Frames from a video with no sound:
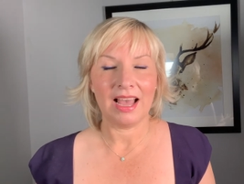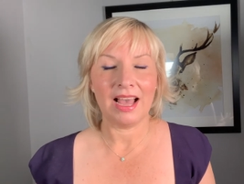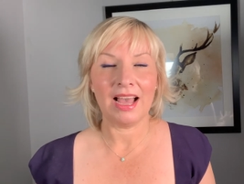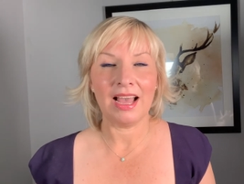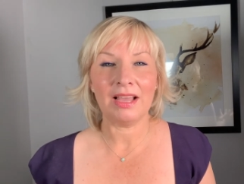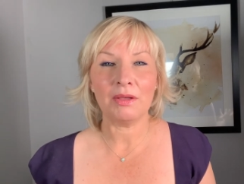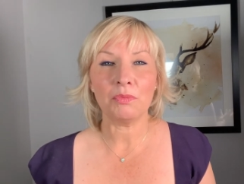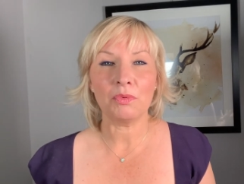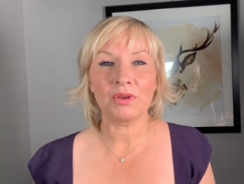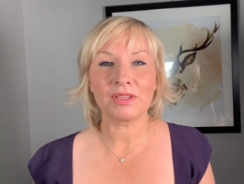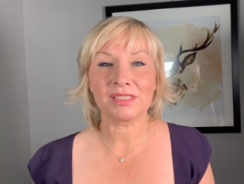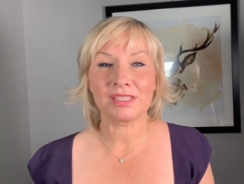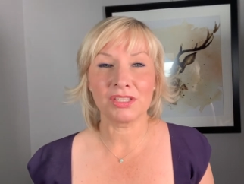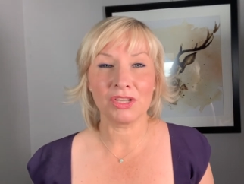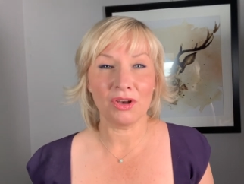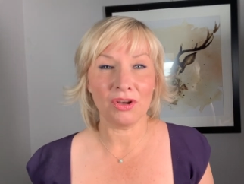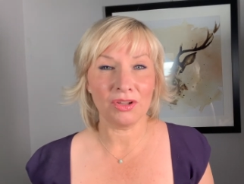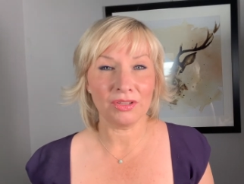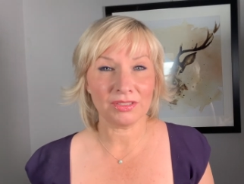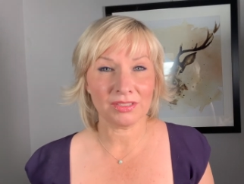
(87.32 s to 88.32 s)
I was
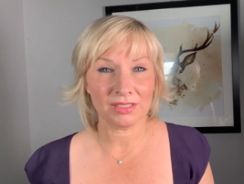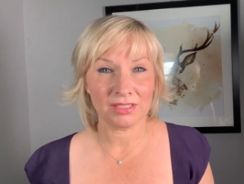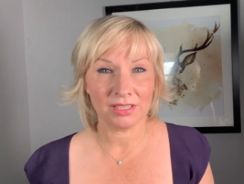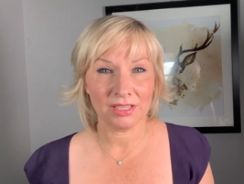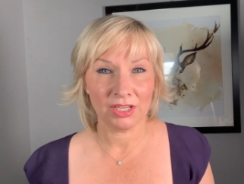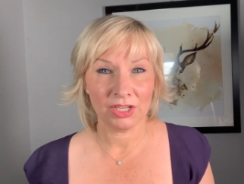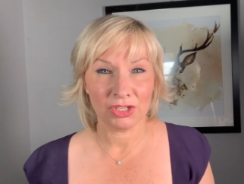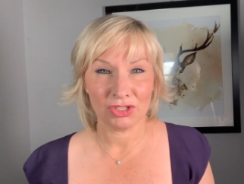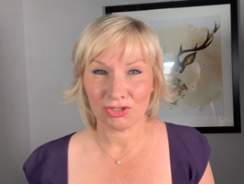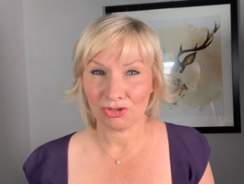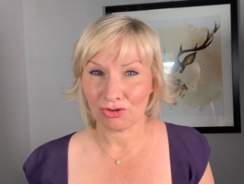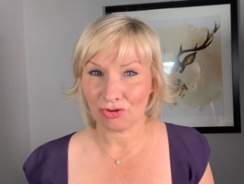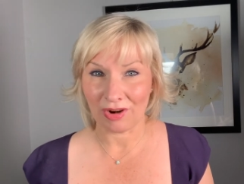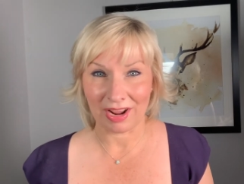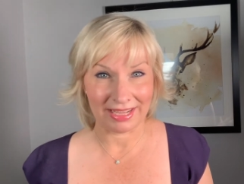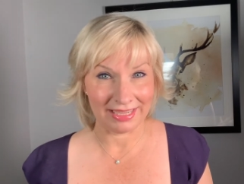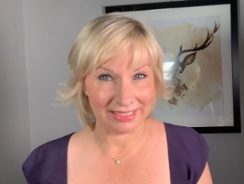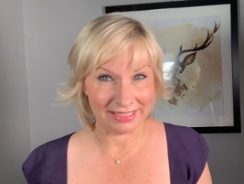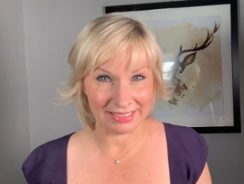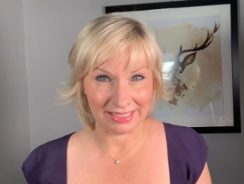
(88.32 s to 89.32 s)
not
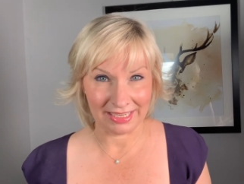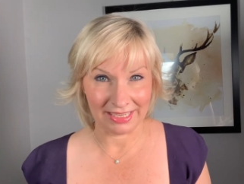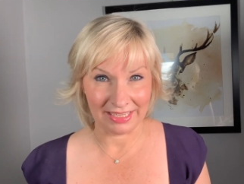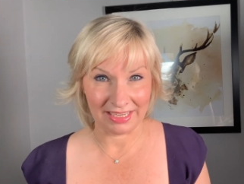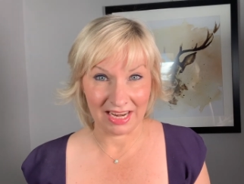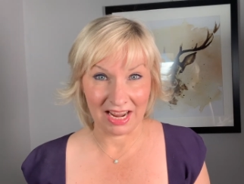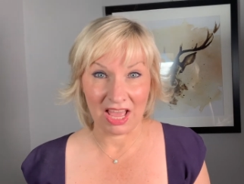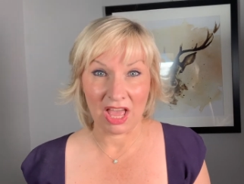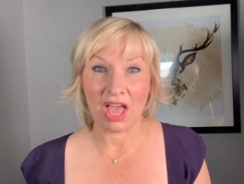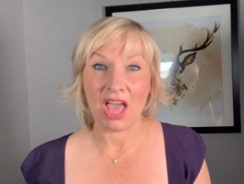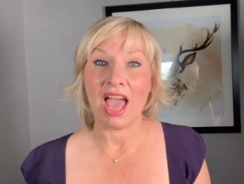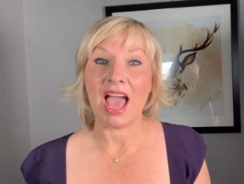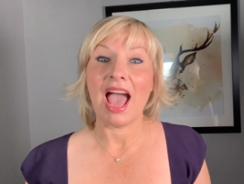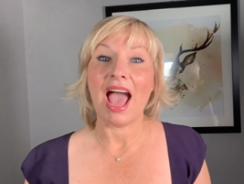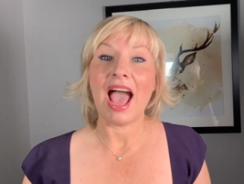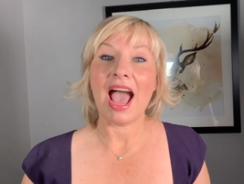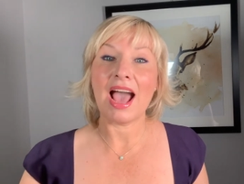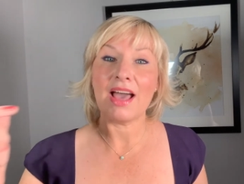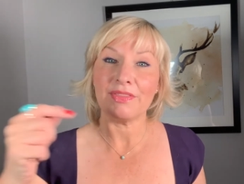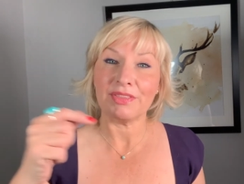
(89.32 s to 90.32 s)
trained in
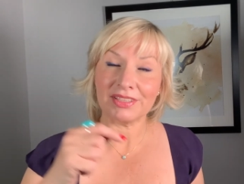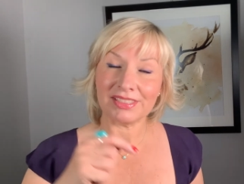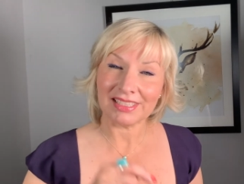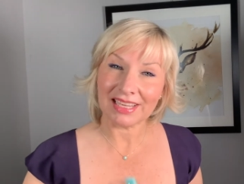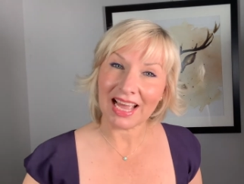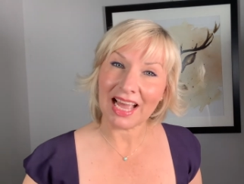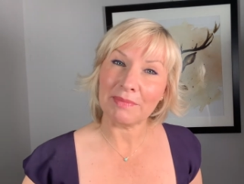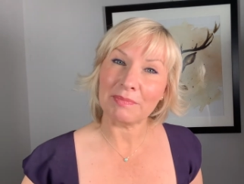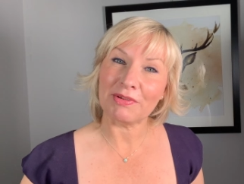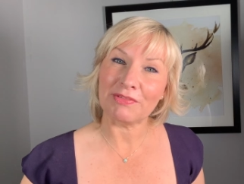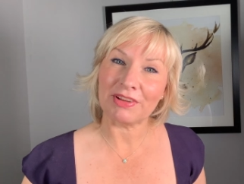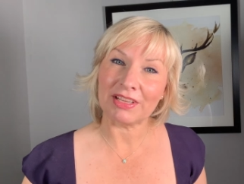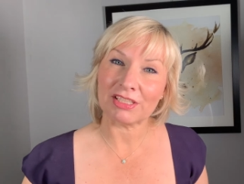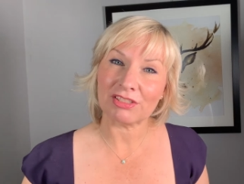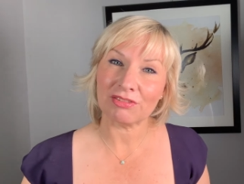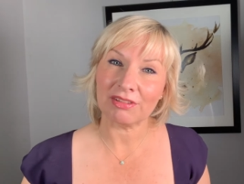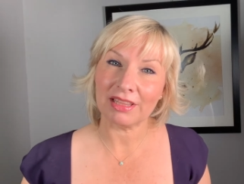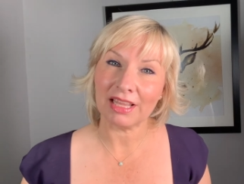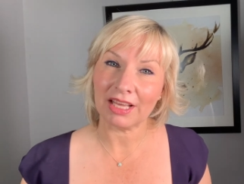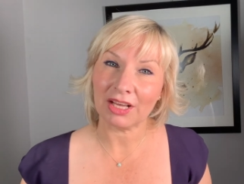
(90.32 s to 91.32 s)
at the time of
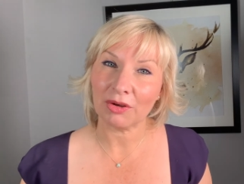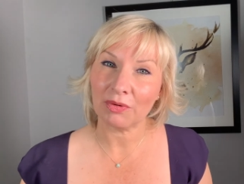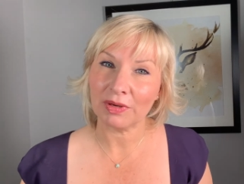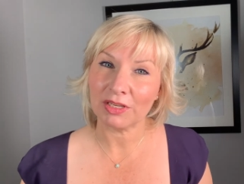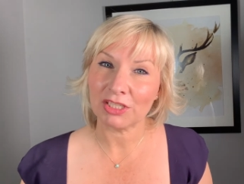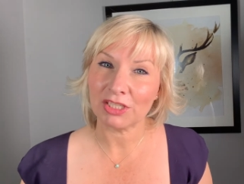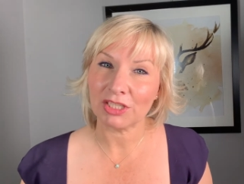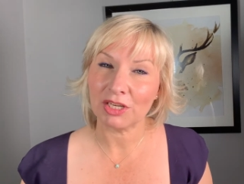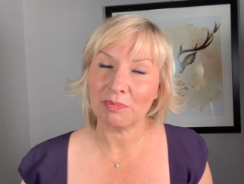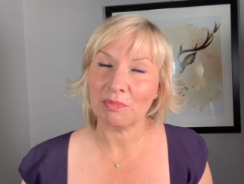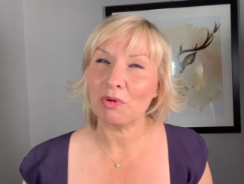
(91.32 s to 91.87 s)
answering that question.